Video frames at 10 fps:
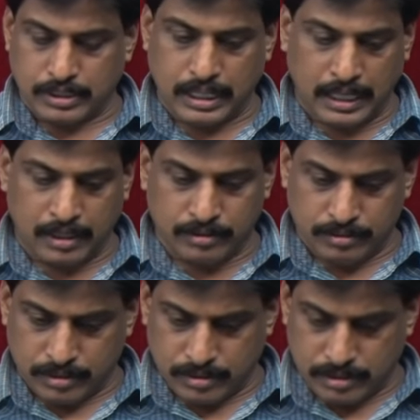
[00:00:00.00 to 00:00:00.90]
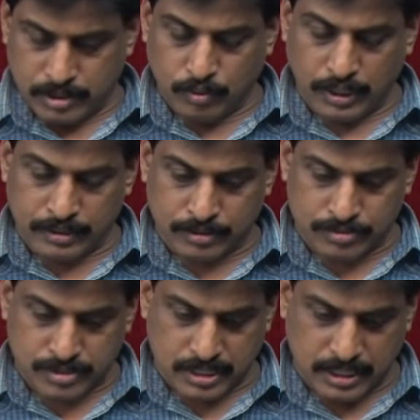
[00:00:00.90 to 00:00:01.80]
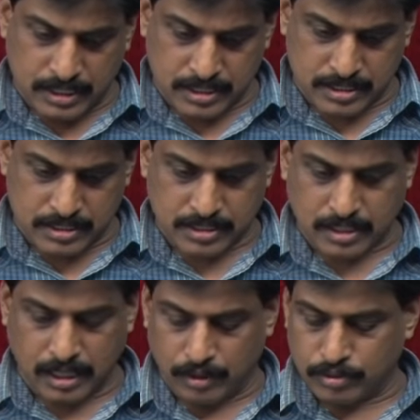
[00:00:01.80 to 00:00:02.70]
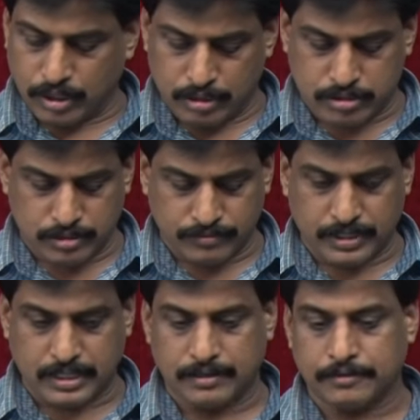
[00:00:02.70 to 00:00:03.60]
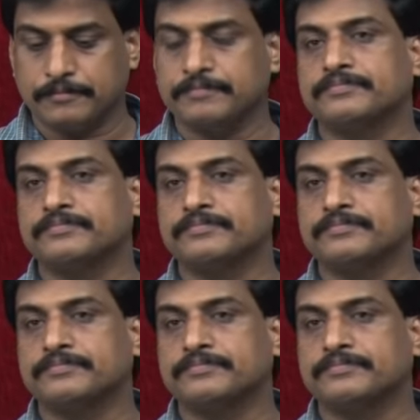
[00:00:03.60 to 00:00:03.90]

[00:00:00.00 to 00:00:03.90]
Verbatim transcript: Now you want to see this count also we can do.